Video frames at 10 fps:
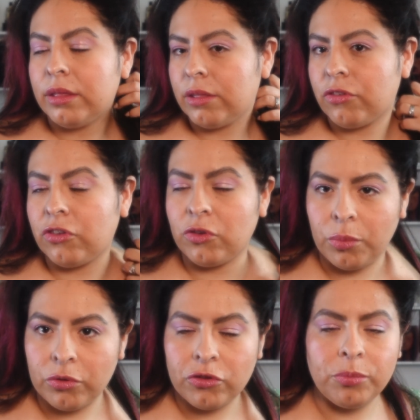This is
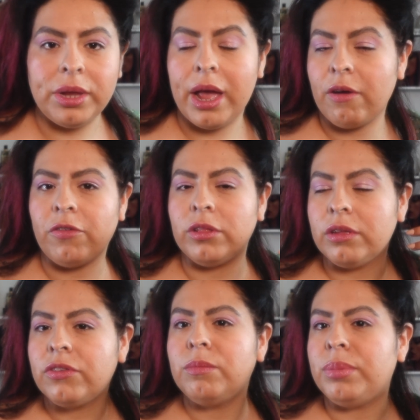supposed to be
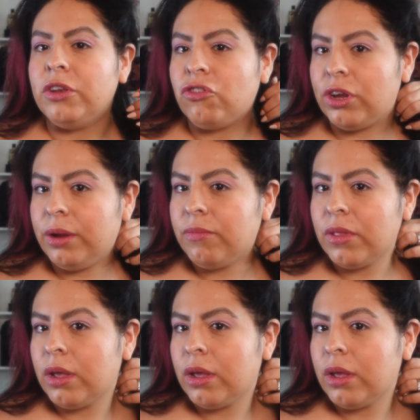effortless and beachy.